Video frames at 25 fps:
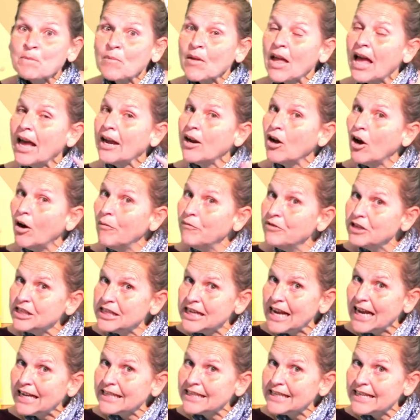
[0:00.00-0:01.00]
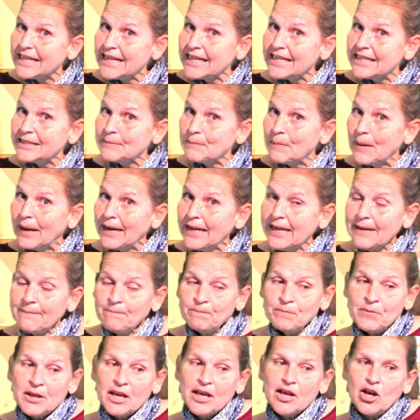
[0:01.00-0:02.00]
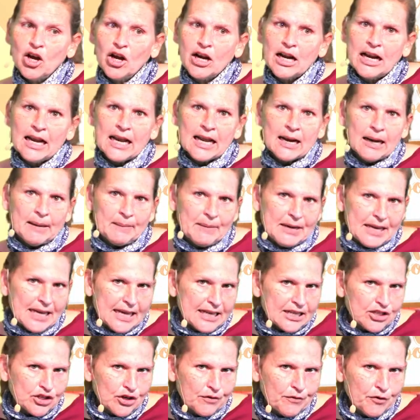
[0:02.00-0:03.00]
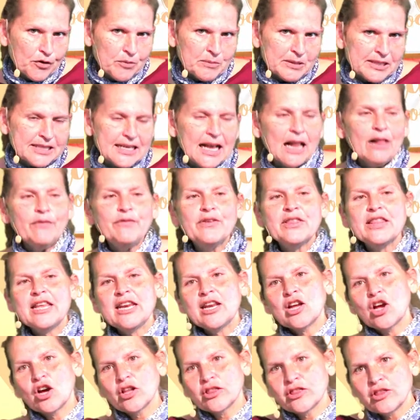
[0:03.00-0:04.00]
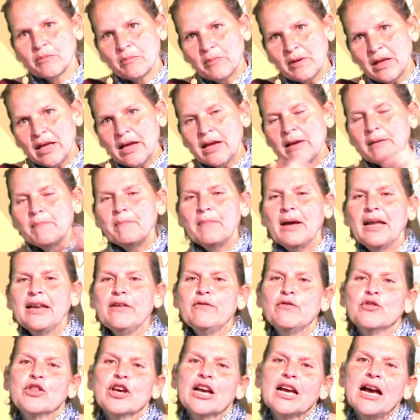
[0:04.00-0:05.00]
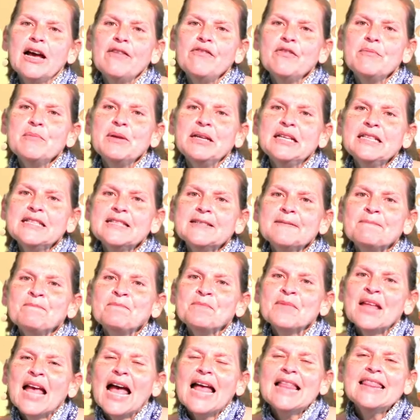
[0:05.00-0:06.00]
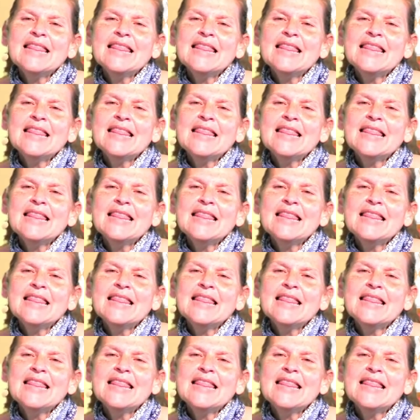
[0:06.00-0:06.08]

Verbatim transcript: And obviously, as he get his money, he got a little bit of extra for himself and then he got the money for the government. And